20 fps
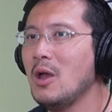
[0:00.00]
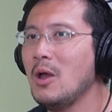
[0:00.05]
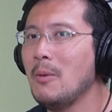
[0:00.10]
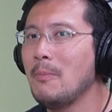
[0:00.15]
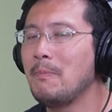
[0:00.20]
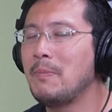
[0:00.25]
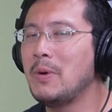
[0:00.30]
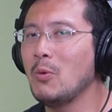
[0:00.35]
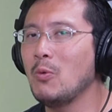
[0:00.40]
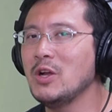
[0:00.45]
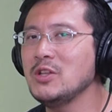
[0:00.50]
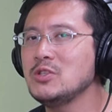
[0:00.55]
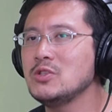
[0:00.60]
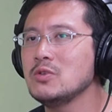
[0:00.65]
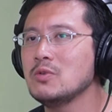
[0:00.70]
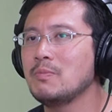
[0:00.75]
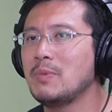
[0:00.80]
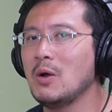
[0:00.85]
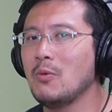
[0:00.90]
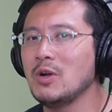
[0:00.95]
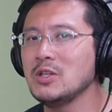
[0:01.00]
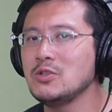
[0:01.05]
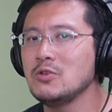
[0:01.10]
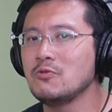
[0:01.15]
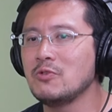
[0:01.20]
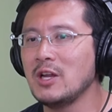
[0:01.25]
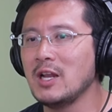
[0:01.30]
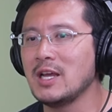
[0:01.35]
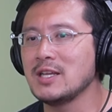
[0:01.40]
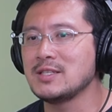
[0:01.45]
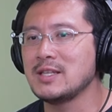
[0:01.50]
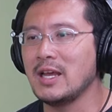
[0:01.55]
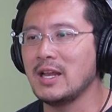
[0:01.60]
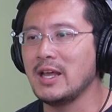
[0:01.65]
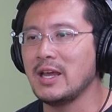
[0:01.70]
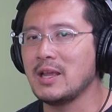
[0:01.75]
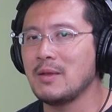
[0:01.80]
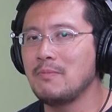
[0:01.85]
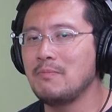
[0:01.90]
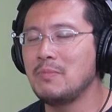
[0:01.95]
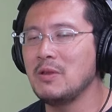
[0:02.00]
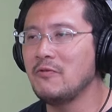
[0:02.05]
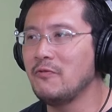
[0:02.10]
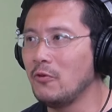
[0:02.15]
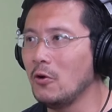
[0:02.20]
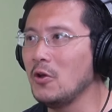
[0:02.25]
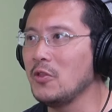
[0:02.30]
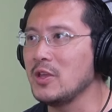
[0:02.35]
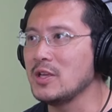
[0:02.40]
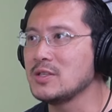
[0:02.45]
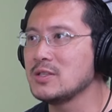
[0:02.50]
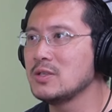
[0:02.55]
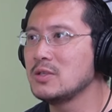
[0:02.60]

But once you, but once you realize that, like before this,